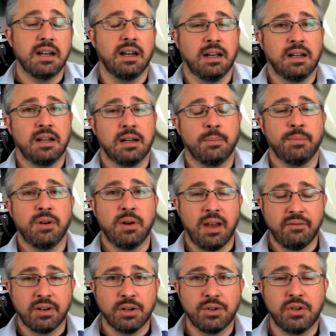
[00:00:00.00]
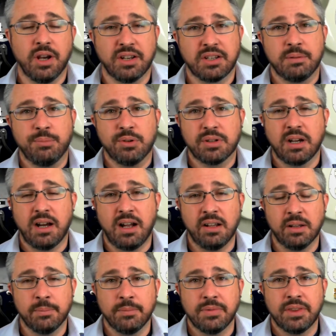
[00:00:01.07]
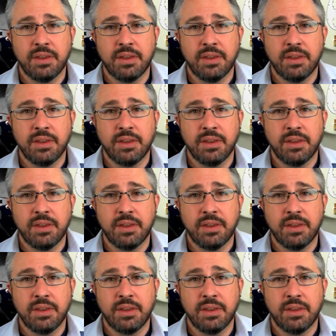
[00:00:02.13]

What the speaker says: You have an adjustable column